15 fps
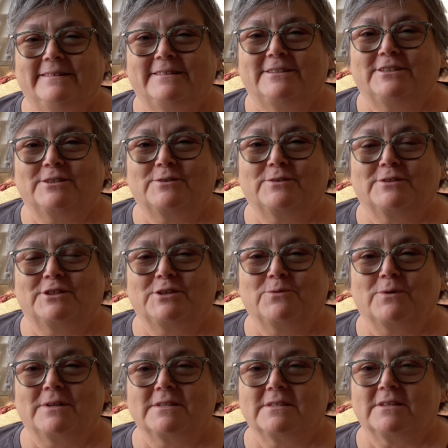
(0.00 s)
she, she
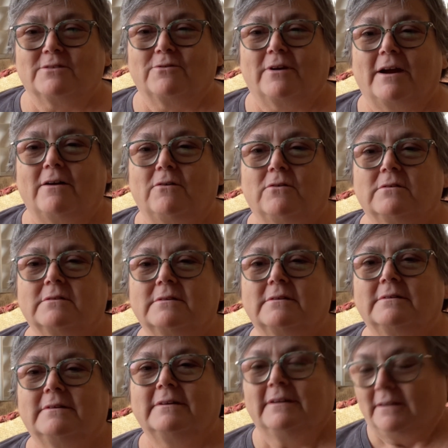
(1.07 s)
wants to growl,
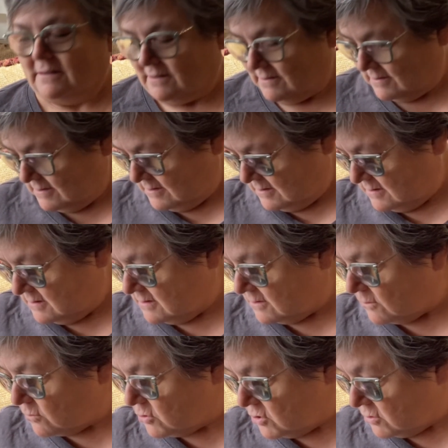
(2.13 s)

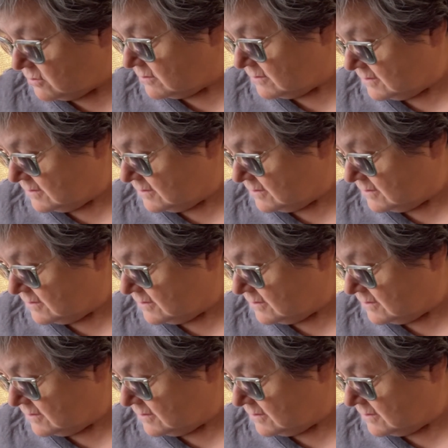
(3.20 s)
don't you?